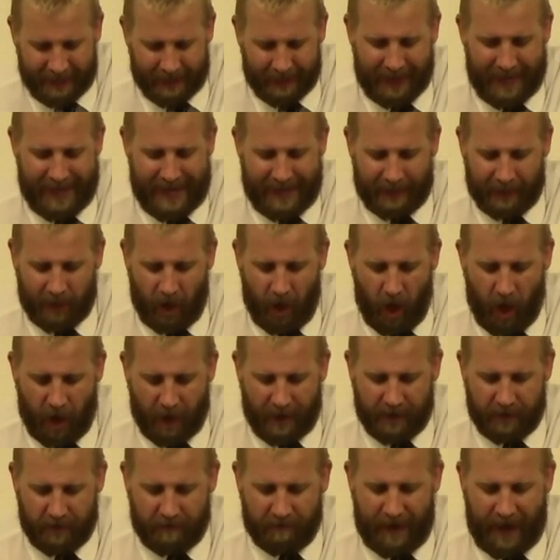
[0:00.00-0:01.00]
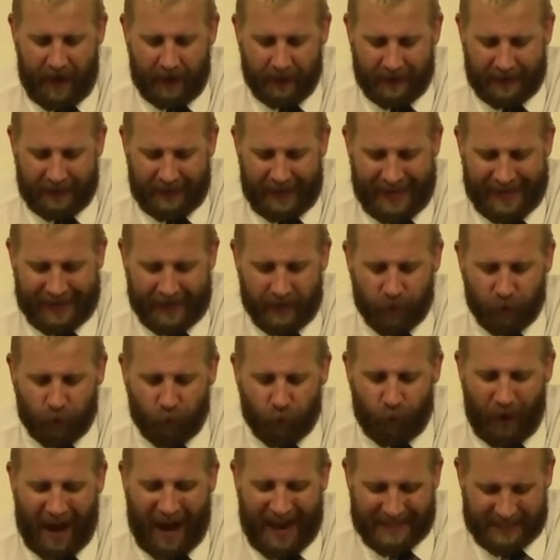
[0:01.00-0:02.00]
lay along in the valley like
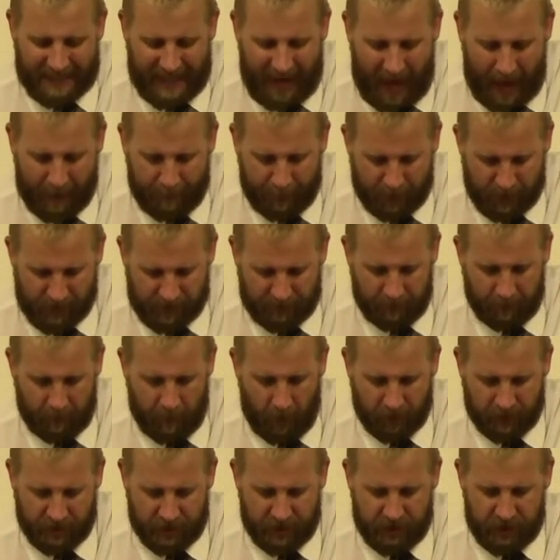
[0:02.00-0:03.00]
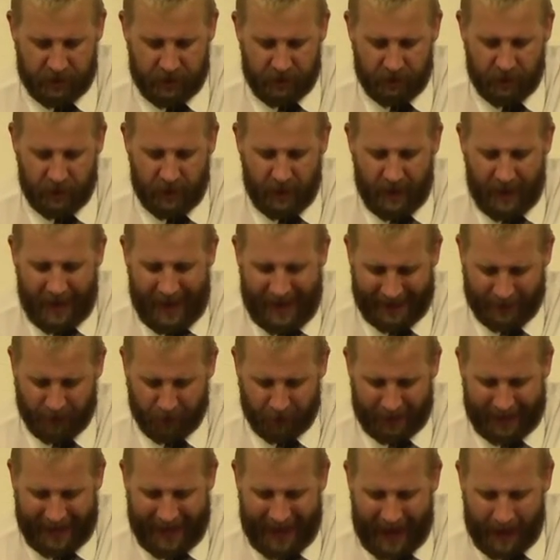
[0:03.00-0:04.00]
grasshoppers for multitude, and their
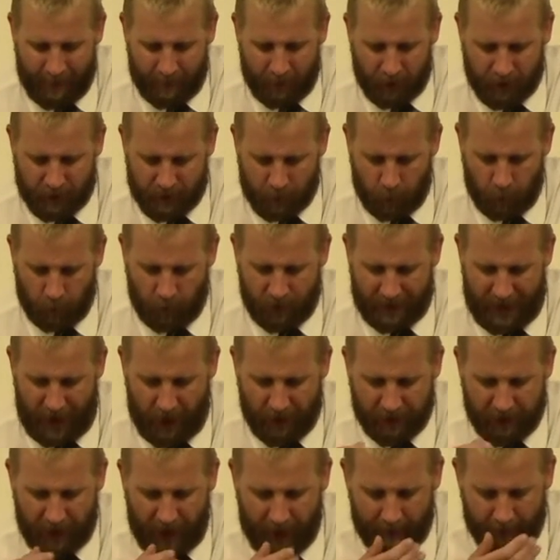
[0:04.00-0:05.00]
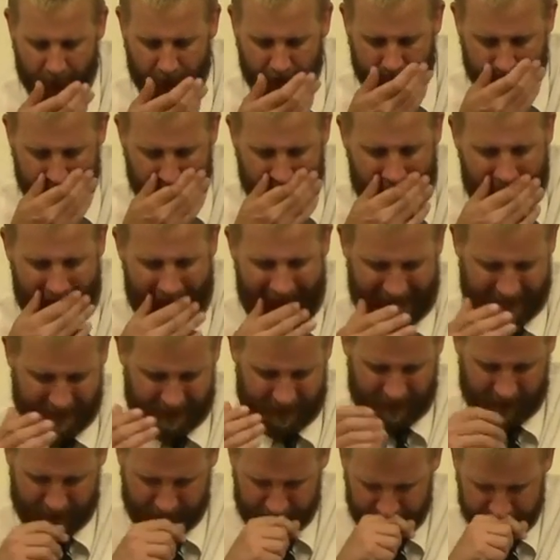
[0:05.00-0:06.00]
camels were without number, as
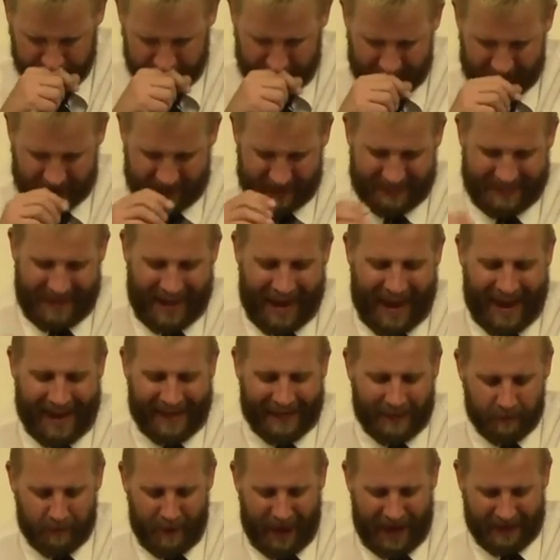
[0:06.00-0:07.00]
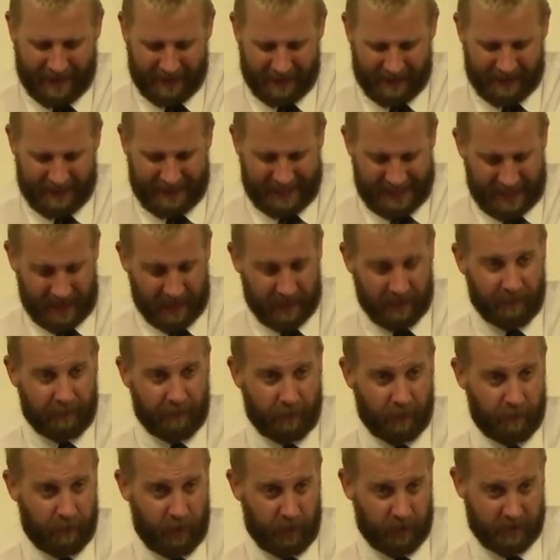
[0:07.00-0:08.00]
the sand by the sea
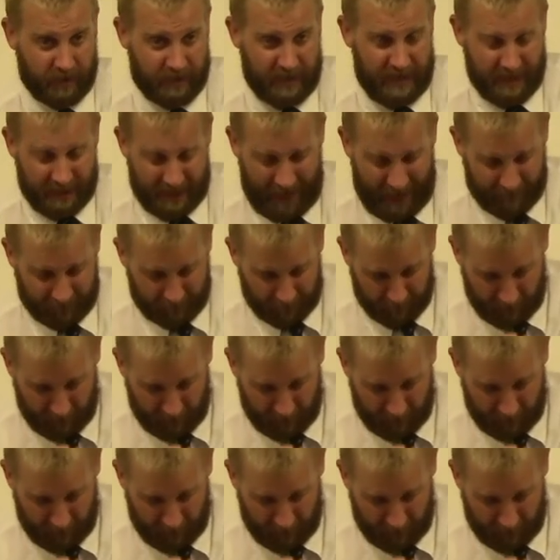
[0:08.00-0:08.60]
for seaside for